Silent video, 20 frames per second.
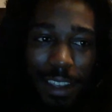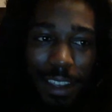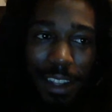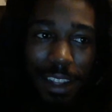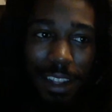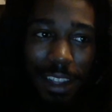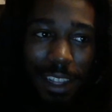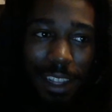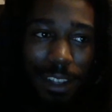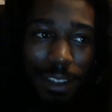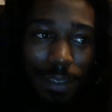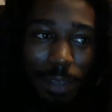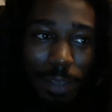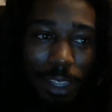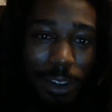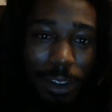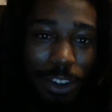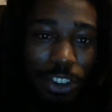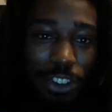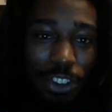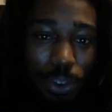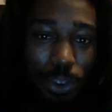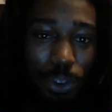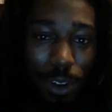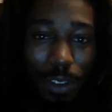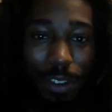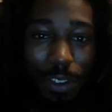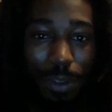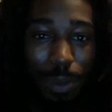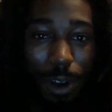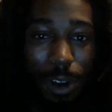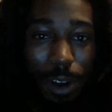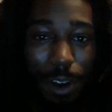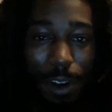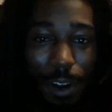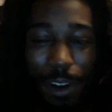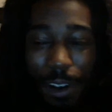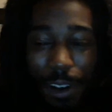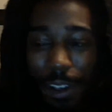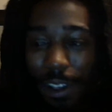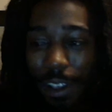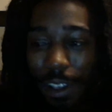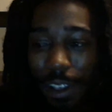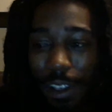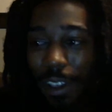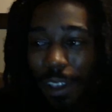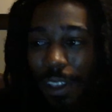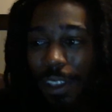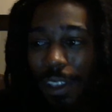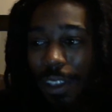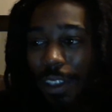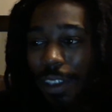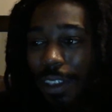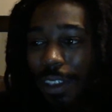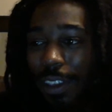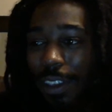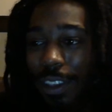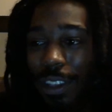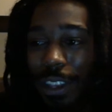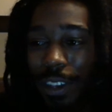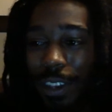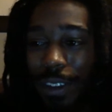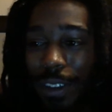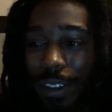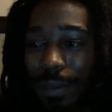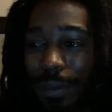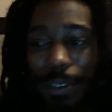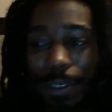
little, but they're short and small, you know,